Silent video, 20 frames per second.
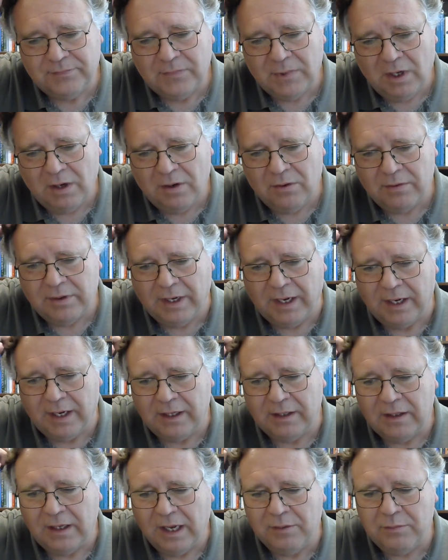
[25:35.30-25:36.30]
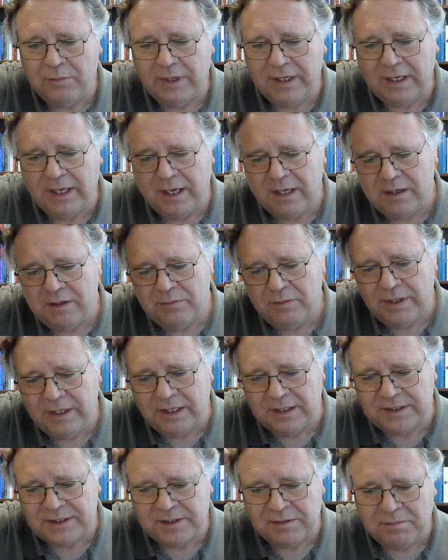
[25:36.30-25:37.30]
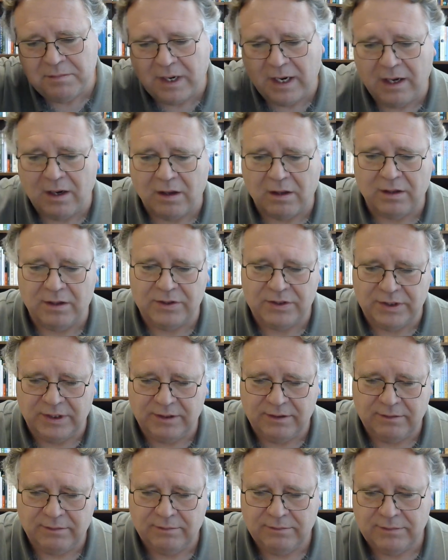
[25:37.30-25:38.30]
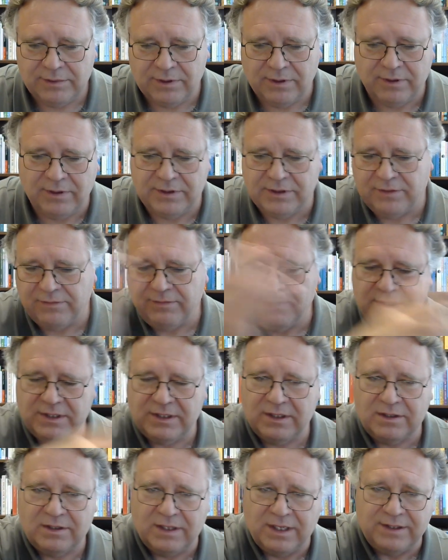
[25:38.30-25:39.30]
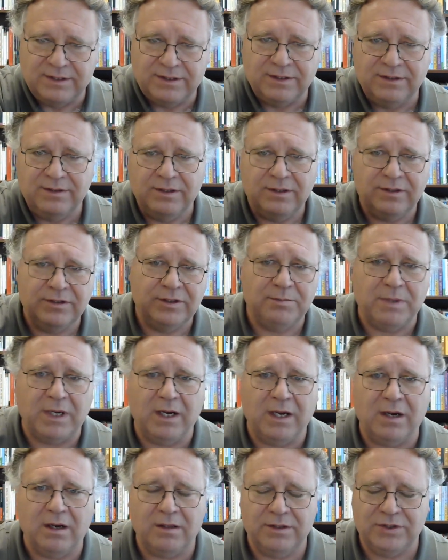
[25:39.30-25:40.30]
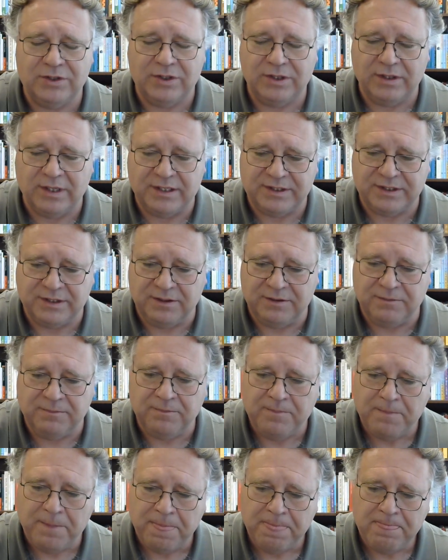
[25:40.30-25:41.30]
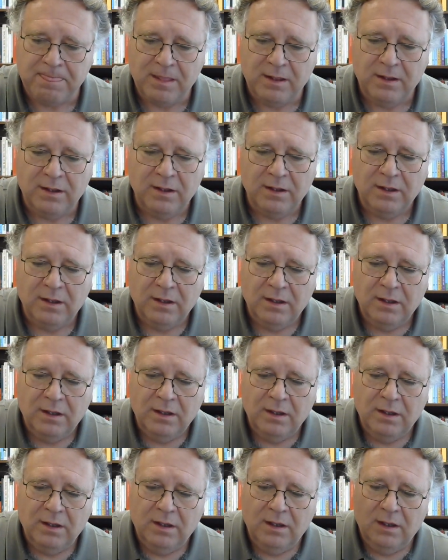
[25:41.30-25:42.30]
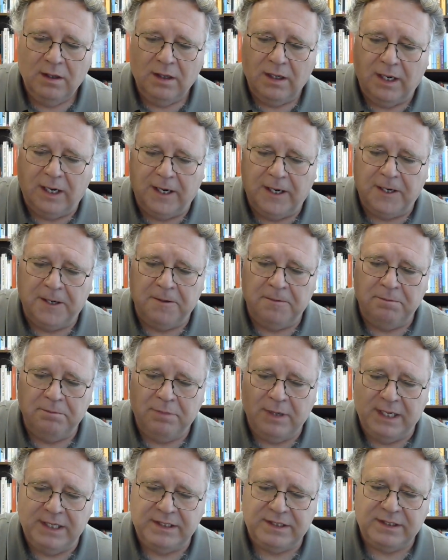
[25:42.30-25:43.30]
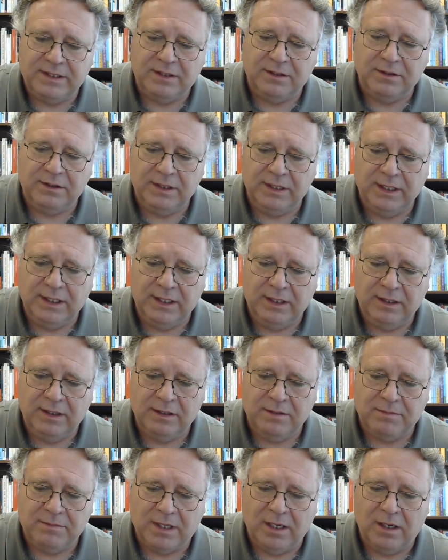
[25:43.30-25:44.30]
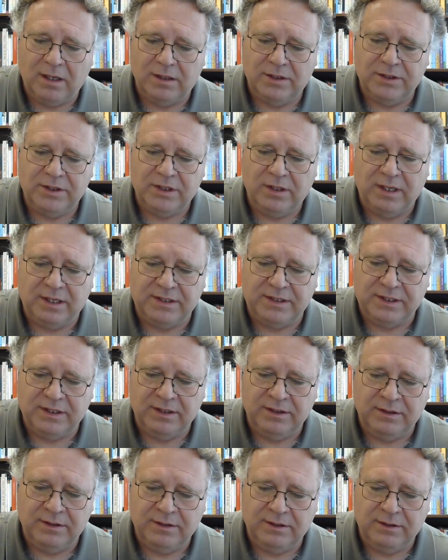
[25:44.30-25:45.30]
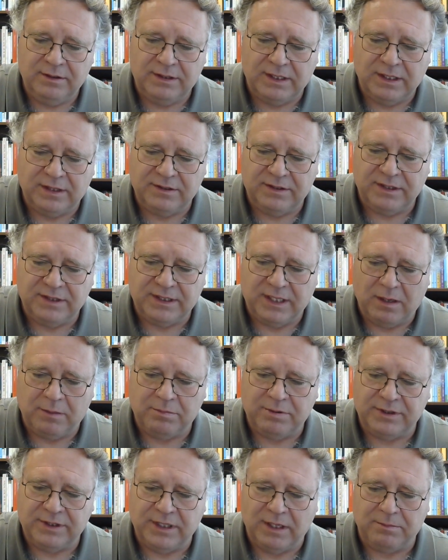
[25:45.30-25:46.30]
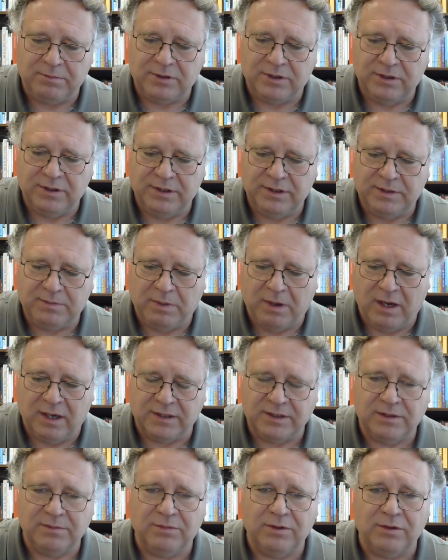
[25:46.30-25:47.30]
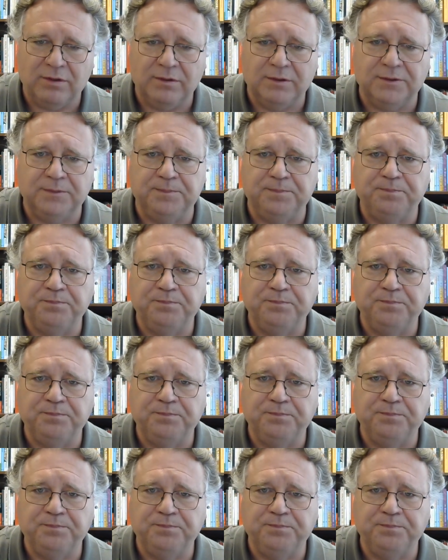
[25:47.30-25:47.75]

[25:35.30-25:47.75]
Okay, and we get some biology. So there's a physics lesson, there's a biology lesson. Basically, the biology lesson tells us how perception is possible,